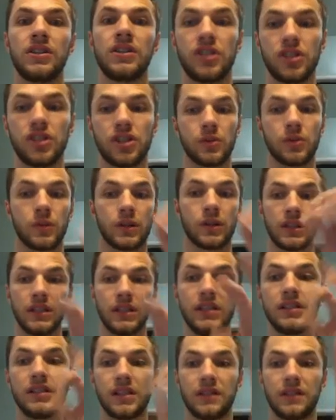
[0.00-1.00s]
just a
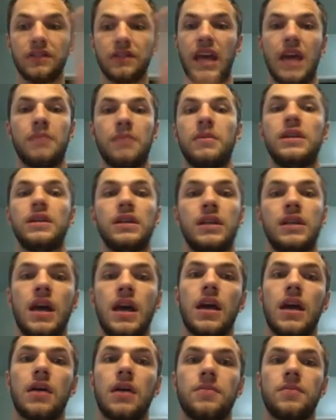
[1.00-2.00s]
release of gamma
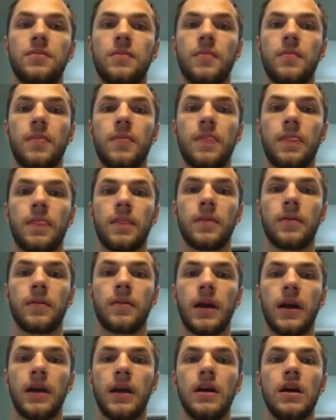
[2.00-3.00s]
decay.
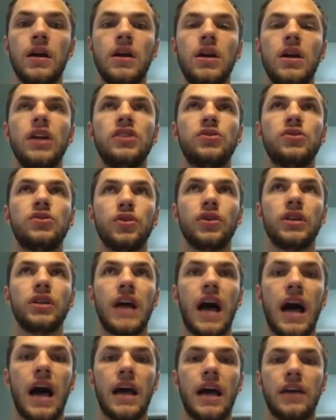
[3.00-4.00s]
Okay, it's
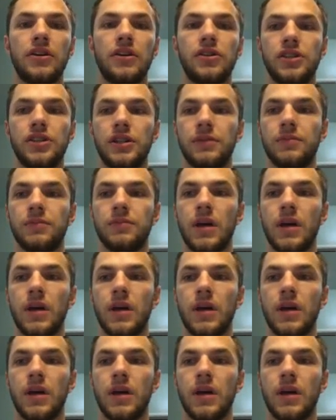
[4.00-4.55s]
really high energy.